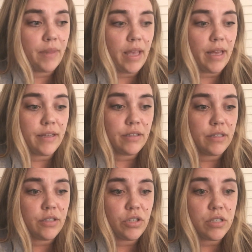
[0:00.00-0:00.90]
And
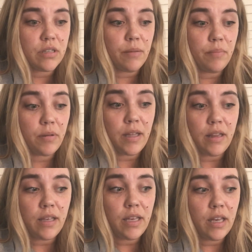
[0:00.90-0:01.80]
just
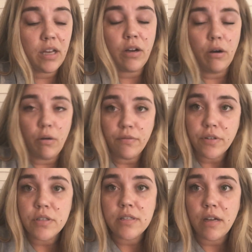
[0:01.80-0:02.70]
completely engulf
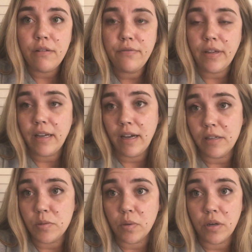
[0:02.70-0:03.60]
yourself in
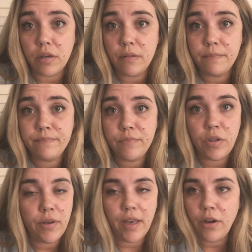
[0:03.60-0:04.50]
God's Word.
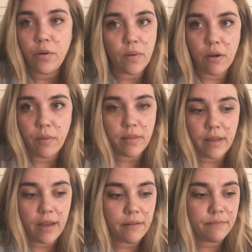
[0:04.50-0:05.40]
You can't go wrong with
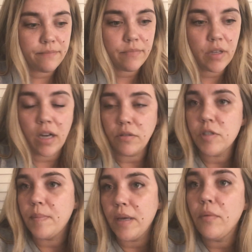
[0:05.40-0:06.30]
that. God will
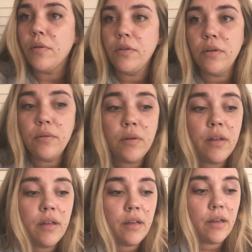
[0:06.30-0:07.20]
speak with you,
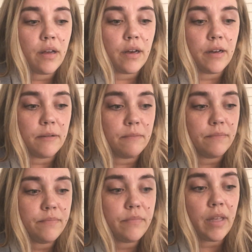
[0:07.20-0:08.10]

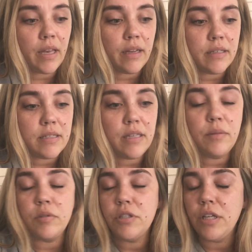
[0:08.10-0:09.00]
and he
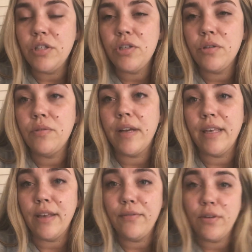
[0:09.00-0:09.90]
will teach you
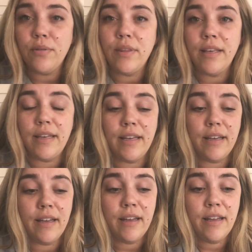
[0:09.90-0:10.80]
and give you
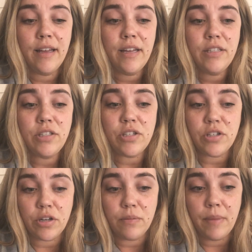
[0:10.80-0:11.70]
the
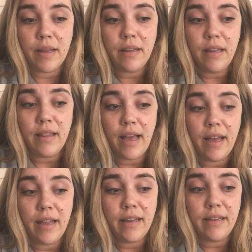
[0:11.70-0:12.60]
discernment that